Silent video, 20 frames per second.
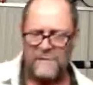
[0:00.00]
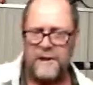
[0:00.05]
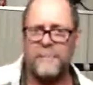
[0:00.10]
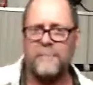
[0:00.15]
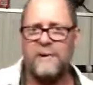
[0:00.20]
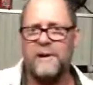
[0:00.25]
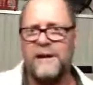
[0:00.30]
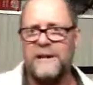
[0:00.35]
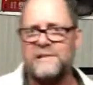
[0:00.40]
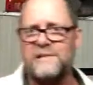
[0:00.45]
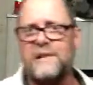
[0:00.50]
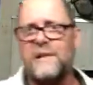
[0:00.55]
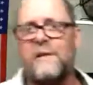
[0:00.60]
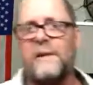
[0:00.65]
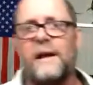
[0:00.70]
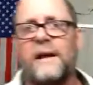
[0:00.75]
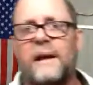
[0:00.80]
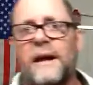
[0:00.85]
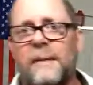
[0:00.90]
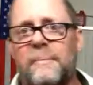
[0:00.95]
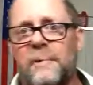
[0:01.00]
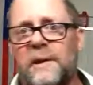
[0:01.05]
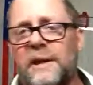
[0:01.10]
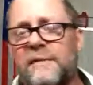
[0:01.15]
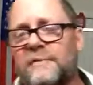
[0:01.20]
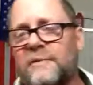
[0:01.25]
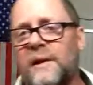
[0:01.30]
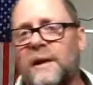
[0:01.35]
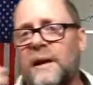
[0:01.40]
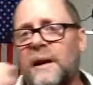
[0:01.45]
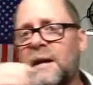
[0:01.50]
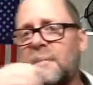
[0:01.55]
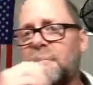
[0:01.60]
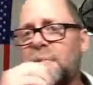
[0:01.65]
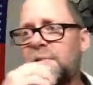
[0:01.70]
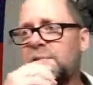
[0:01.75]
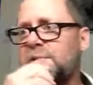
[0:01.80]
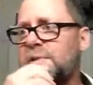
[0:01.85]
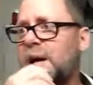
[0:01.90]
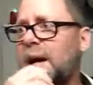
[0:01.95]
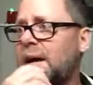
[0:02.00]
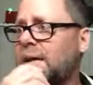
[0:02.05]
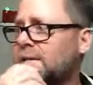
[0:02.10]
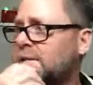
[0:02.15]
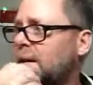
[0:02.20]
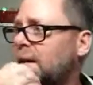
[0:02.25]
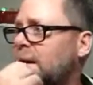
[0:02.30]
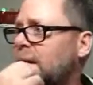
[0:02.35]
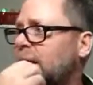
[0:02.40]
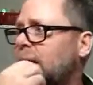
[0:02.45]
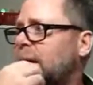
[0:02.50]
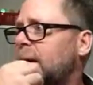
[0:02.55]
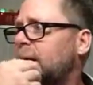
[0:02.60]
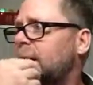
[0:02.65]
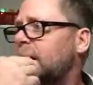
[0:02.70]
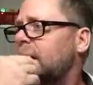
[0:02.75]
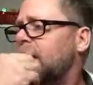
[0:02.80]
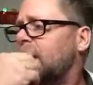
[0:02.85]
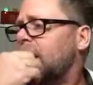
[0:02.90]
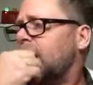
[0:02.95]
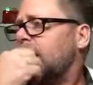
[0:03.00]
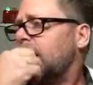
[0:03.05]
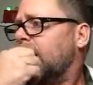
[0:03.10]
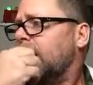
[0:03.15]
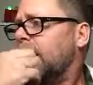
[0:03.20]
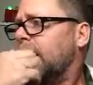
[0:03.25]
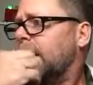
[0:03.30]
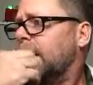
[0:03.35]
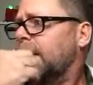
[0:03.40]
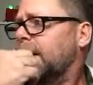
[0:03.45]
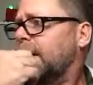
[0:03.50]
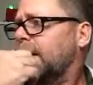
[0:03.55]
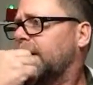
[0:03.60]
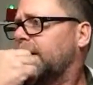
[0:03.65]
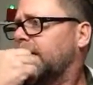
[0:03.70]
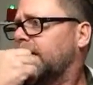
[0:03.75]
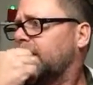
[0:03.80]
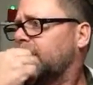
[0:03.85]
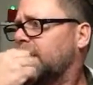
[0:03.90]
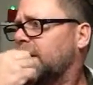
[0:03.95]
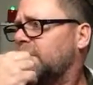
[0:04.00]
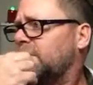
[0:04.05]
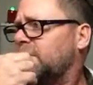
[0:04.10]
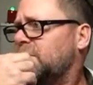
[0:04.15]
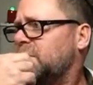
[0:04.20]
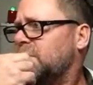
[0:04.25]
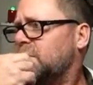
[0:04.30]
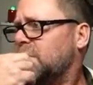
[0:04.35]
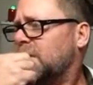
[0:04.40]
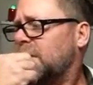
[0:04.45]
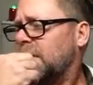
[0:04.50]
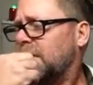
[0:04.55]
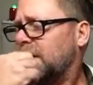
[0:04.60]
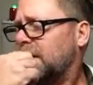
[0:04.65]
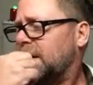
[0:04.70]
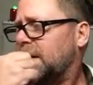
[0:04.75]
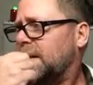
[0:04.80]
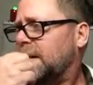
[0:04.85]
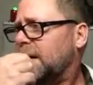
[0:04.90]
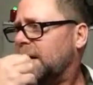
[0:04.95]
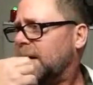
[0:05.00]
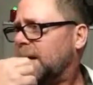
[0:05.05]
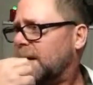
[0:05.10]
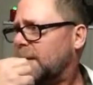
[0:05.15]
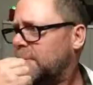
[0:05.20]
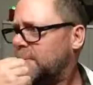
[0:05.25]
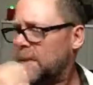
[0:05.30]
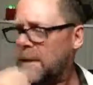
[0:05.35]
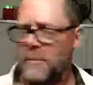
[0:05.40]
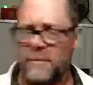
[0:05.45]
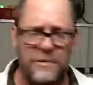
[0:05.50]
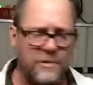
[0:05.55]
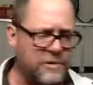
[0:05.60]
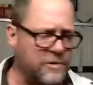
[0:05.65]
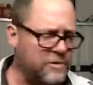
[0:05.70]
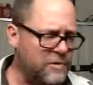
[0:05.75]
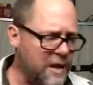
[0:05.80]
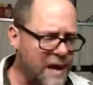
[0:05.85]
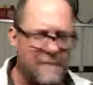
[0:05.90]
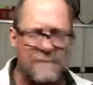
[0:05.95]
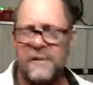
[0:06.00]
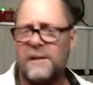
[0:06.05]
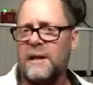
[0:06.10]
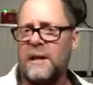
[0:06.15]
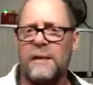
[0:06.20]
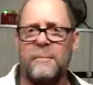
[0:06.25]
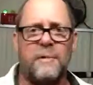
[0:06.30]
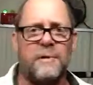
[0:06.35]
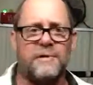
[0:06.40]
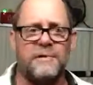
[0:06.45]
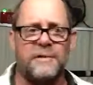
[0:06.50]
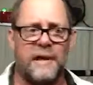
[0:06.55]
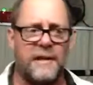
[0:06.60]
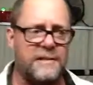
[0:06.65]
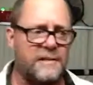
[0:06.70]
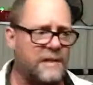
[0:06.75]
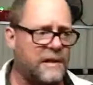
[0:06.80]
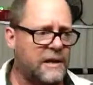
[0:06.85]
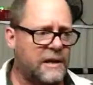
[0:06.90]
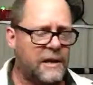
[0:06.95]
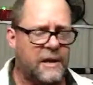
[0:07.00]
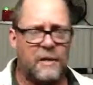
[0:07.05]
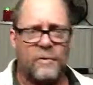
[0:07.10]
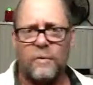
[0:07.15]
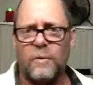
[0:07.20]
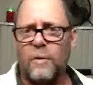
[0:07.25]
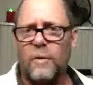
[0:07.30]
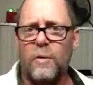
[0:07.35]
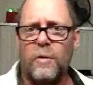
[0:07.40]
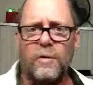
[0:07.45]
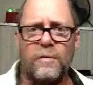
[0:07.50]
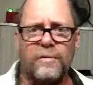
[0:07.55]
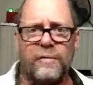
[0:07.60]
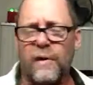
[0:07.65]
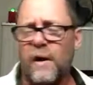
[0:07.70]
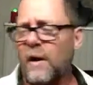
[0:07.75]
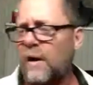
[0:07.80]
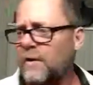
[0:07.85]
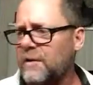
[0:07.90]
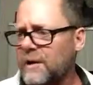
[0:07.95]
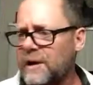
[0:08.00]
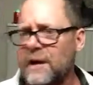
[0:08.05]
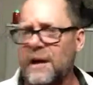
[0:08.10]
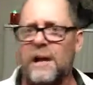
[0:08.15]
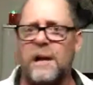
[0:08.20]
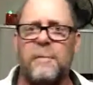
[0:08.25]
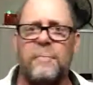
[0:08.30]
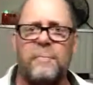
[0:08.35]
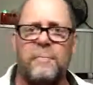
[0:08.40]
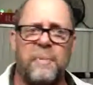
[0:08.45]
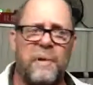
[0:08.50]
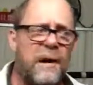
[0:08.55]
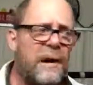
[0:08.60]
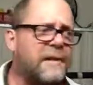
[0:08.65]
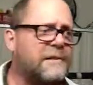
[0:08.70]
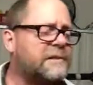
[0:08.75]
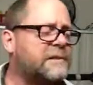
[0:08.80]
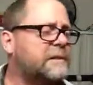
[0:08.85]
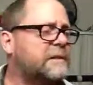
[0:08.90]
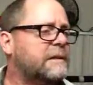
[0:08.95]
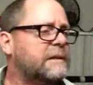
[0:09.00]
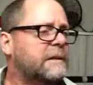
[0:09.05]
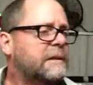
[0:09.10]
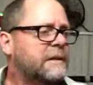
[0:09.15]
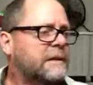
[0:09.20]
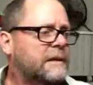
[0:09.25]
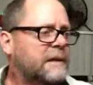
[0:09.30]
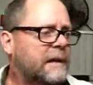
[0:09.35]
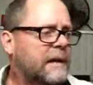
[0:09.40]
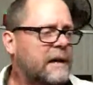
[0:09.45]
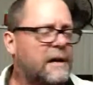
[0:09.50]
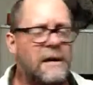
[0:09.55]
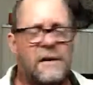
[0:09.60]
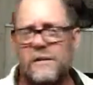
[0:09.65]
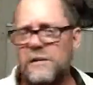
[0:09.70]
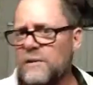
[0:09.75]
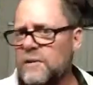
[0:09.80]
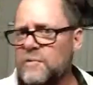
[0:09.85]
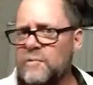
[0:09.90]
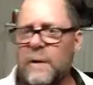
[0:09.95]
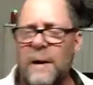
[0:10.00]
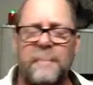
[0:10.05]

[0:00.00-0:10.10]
of ambidexterity. I believe training on both sides. I believe you should be able to do everything on both sides. Roll, fall, kick, punch, use